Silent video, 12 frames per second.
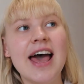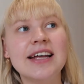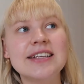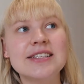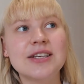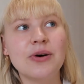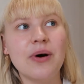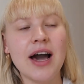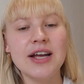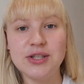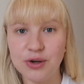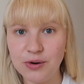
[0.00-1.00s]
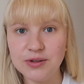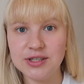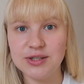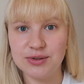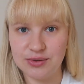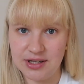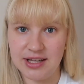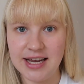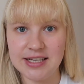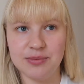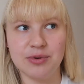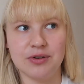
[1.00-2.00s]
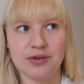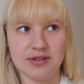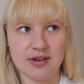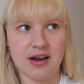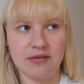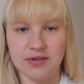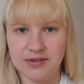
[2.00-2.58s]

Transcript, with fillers: And so I told it to the lady, because I